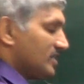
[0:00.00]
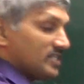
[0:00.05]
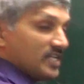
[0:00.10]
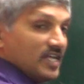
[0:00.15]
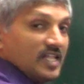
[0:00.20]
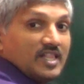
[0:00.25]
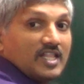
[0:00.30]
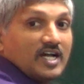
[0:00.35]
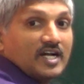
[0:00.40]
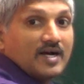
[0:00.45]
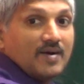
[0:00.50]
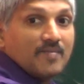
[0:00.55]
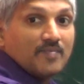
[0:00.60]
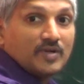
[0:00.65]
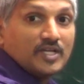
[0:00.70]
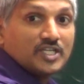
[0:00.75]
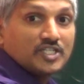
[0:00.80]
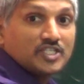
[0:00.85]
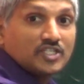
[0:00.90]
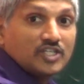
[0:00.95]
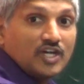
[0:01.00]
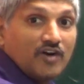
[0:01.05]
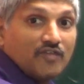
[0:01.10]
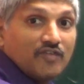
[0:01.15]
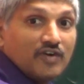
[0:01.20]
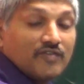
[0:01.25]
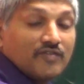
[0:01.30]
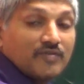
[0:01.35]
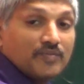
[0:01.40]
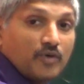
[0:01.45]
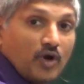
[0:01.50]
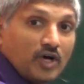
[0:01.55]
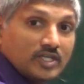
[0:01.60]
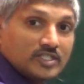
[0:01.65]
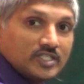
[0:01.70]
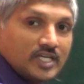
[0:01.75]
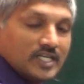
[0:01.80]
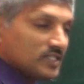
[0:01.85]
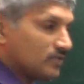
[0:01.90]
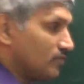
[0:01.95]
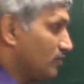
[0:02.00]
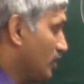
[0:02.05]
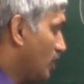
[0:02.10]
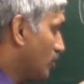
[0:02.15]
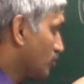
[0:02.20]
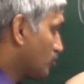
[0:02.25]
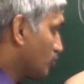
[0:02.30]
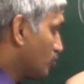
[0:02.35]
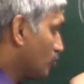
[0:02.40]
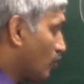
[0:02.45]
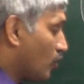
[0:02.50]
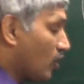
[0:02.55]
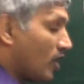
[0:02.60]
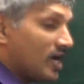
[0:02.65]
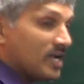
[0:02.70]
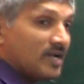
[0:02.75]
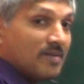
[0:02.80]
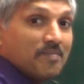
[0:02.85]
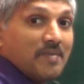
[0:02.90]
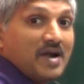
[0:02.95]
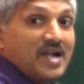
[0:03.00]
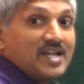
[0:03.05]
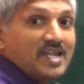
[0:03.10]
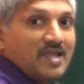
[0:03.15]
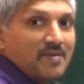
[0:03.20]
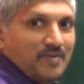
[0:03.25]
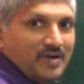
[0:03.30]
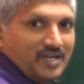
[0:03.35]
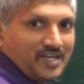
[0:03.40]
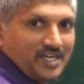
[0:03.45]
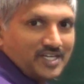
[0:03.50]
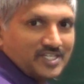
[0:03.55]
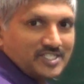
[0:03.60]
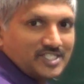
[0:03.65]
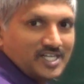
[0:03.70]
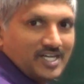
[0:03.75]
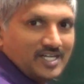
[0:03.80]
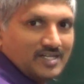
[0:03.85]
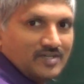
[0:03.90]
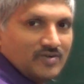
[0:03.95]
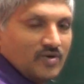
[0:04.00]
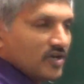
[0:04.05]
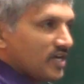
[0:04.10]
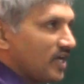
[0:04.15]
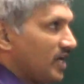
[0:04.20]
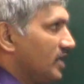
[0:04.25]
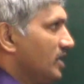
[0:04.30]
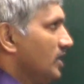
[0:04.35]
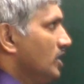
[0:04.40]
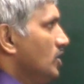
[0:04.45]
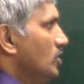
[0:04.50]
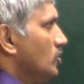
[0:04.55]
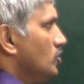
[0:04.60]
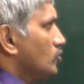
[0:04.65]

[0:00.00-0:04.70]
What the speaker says: till the completion of our process we have to go on multiplication. Okay.